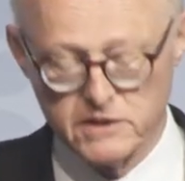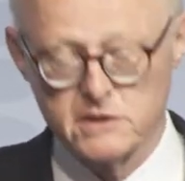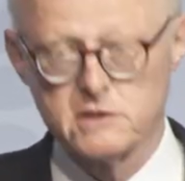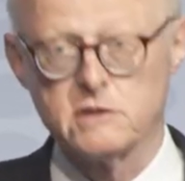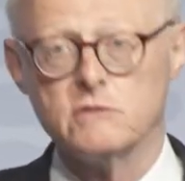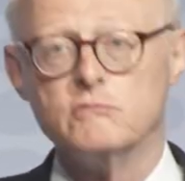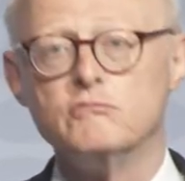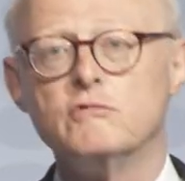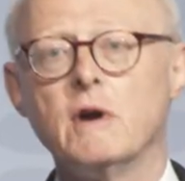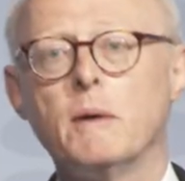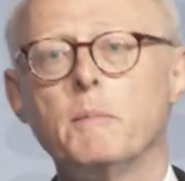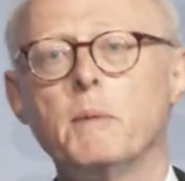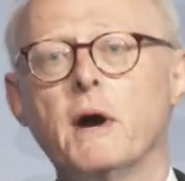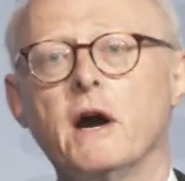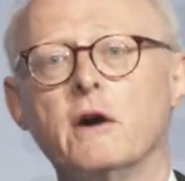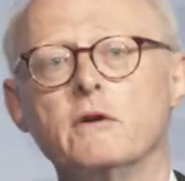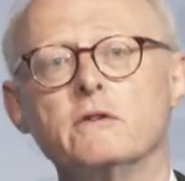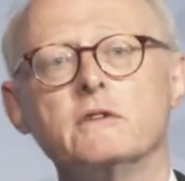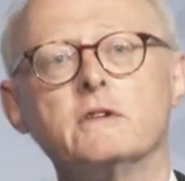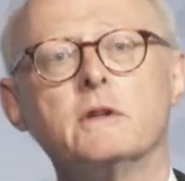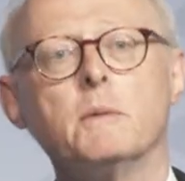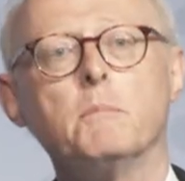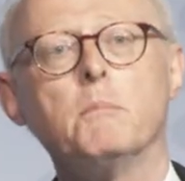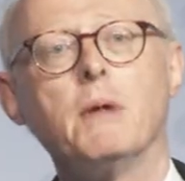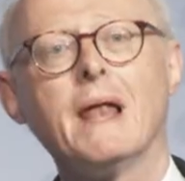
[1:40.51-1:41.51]
to rub
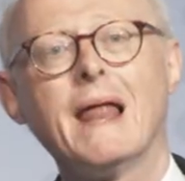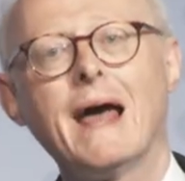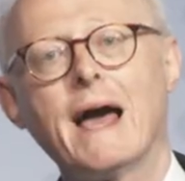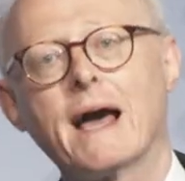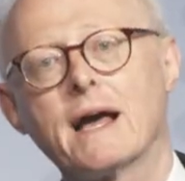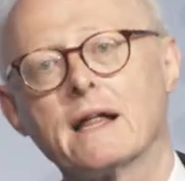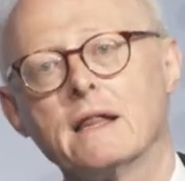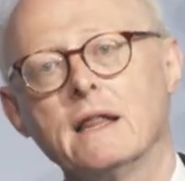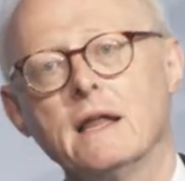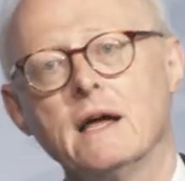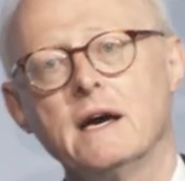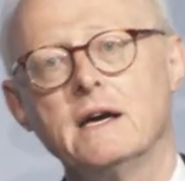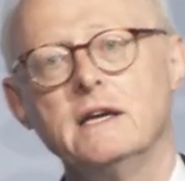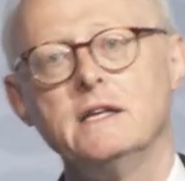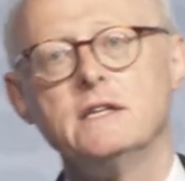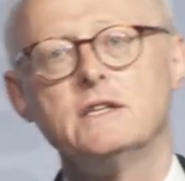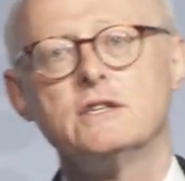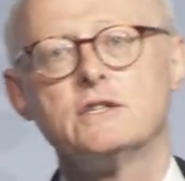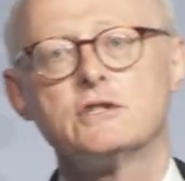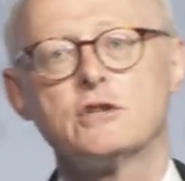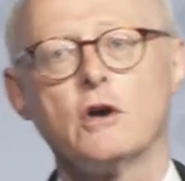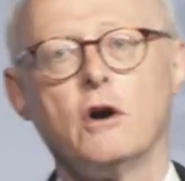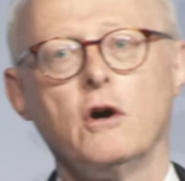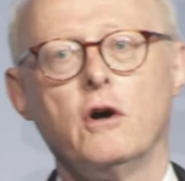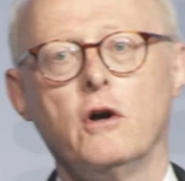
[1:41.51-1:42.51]
out the black
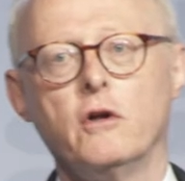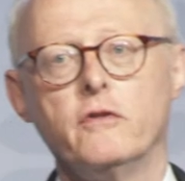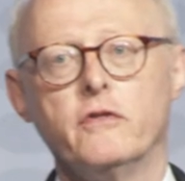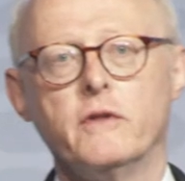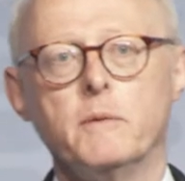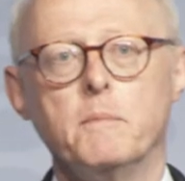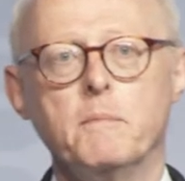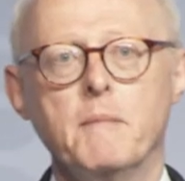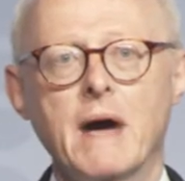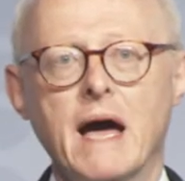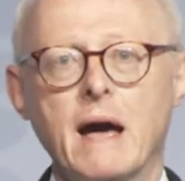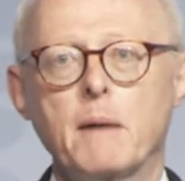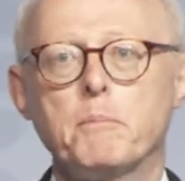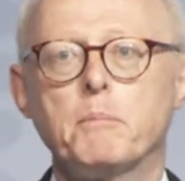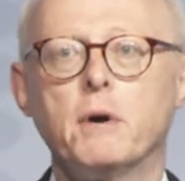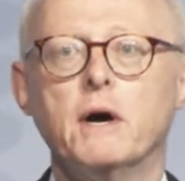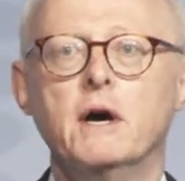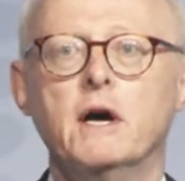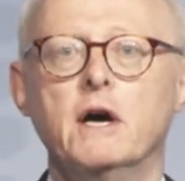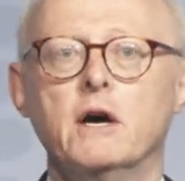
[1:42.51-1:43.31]
lines on the map